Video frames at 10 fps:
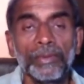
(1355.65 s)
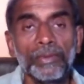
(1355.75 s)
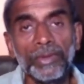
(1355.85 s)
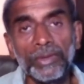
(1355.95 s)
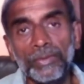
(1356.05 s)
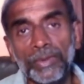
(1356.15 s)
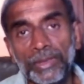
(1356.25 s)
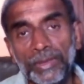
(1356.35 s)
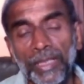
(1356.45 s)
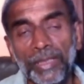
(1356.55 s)
go into
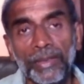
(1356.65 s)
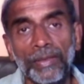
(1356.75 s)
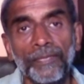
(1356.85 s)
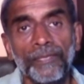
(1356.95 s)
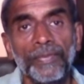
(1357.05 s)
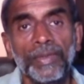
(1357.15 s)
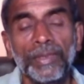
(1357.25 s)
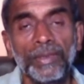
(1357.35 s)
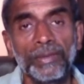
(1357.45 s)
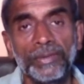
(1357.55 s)
these kind of
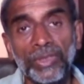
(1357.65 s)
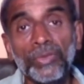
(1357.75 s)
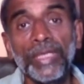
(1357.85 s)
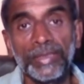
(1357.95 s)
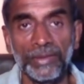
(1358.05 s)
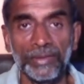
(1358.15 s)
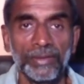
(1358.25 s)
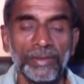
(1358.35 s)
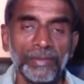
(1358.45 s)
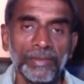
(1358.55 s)

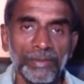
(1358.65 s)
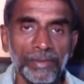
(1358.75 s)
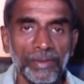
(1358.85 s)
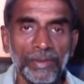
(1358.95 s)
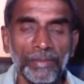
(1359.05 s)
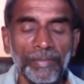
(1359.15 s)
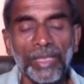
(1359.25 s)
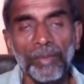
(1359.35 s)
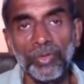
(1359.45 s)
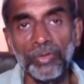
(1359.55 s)
situations. They
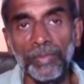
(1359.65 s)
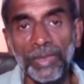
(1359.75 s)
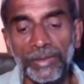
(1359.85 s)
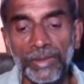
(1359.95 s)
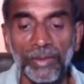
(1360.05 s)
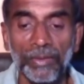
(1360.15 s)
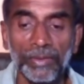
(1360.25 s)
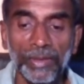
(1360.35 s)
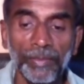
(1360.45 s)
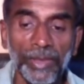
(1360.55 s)
become homeless,
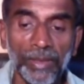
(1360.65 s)
or they